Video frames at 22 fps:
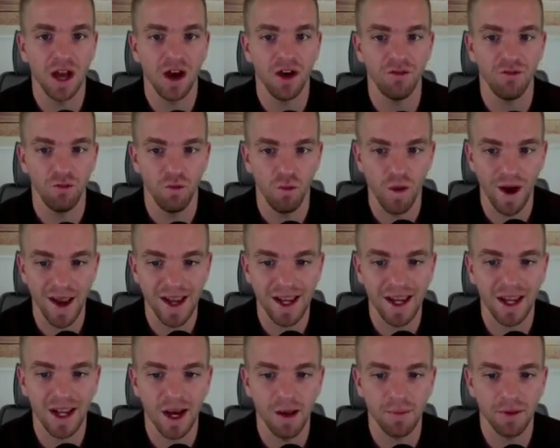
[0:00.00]
of
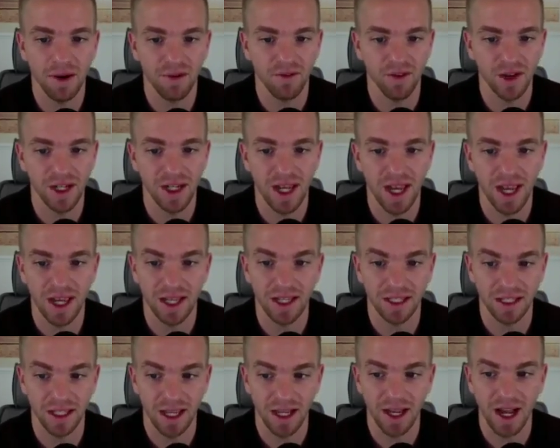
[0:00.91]
waking up every day
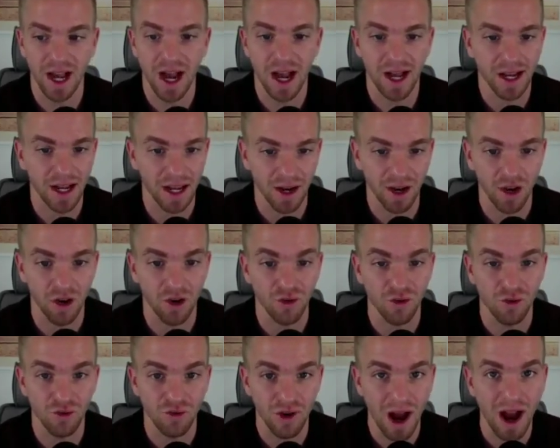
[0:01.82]
and like, I gotta
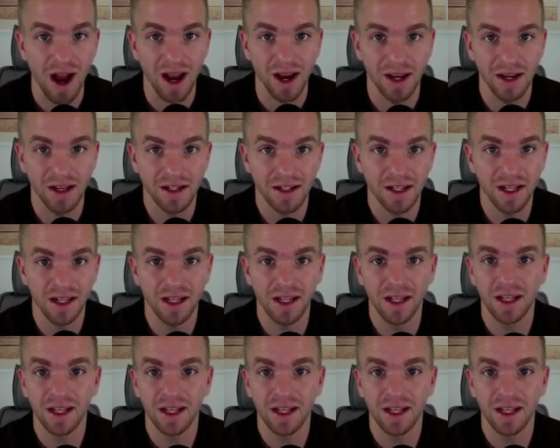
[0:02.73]
grind